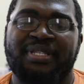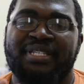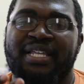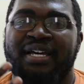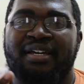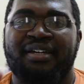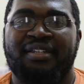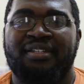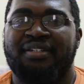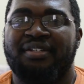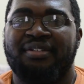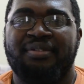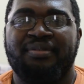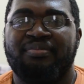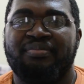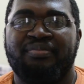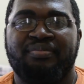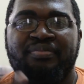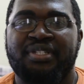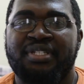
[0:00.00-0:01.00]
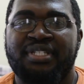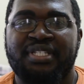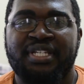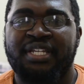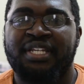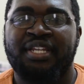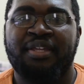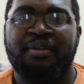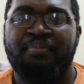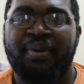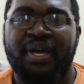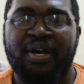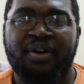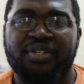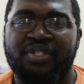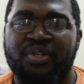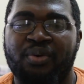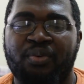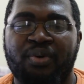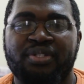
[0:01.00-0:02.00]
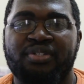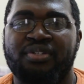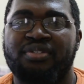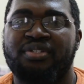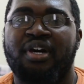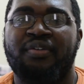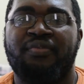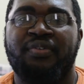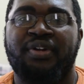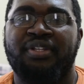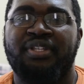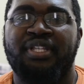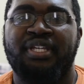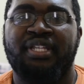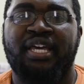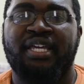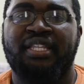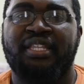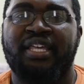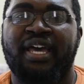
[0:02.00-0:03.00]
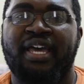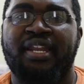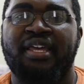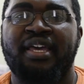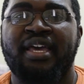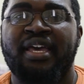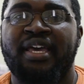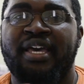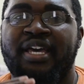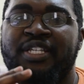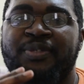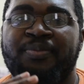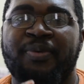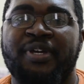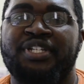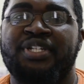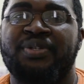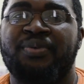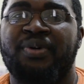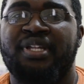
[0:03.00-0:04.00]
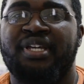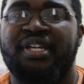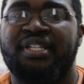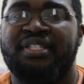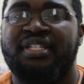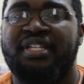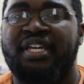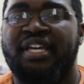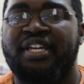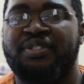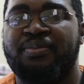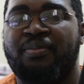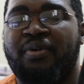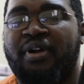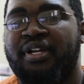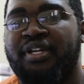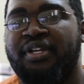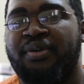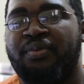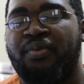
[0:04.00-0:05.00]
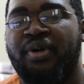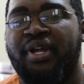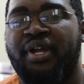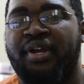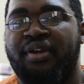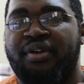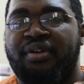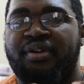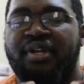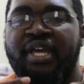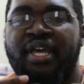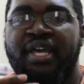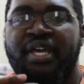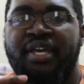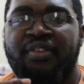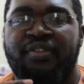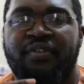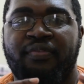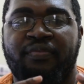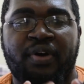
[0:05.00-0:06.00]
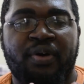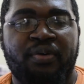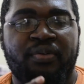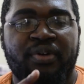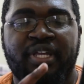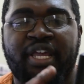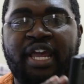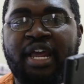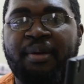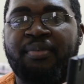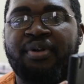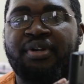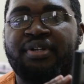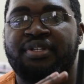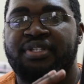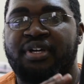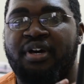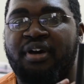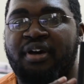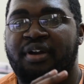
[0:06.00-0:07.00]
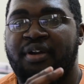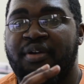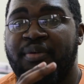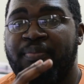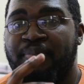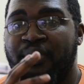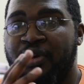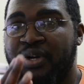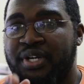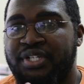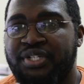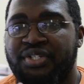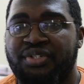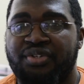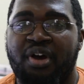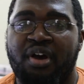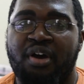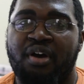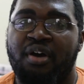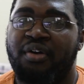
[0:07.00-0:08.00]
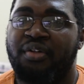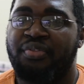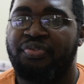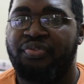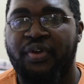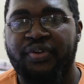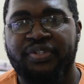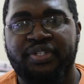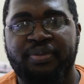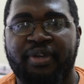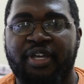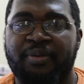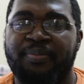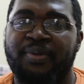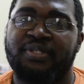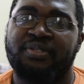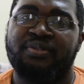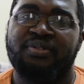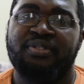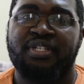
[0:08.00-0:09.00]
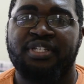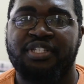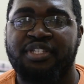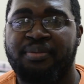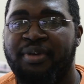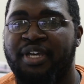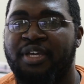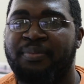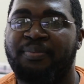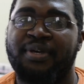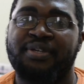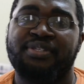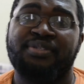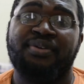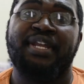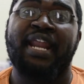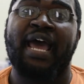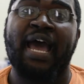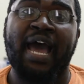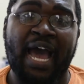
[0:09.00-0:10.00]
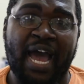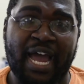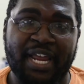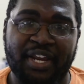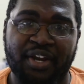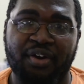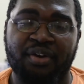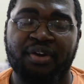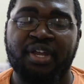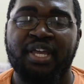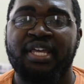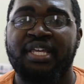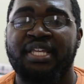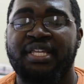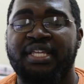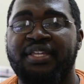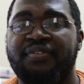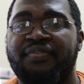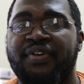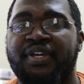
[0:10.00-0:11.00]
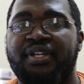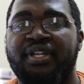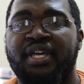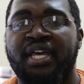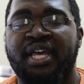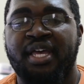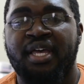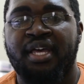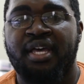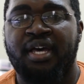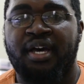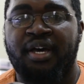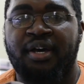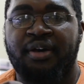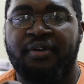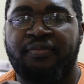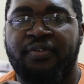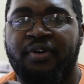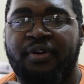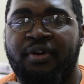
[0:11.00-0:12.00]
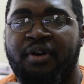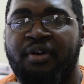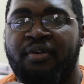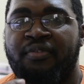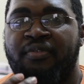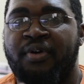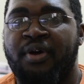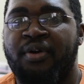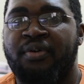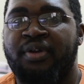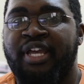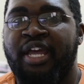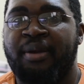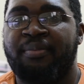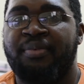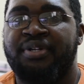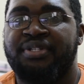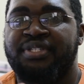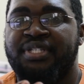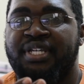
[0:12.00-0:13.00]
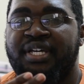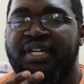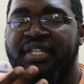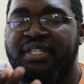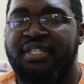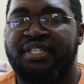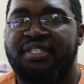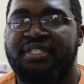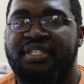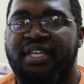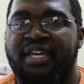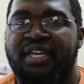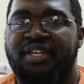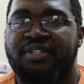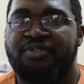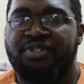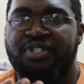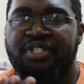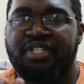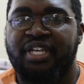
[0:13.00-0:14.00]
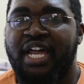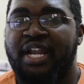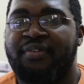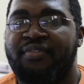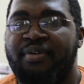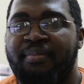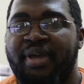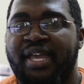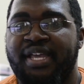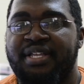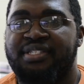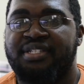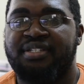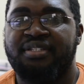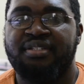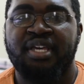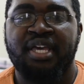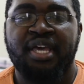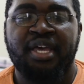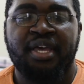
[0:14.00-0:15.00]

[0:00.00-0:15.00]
It's not gonna send any bells or whistles off or anything like that, especially in today's market where the phone cameras are pretty strong, 13 megapixel, 16 megapixel, and higher even for phone cameras these days, which is kind of amazing.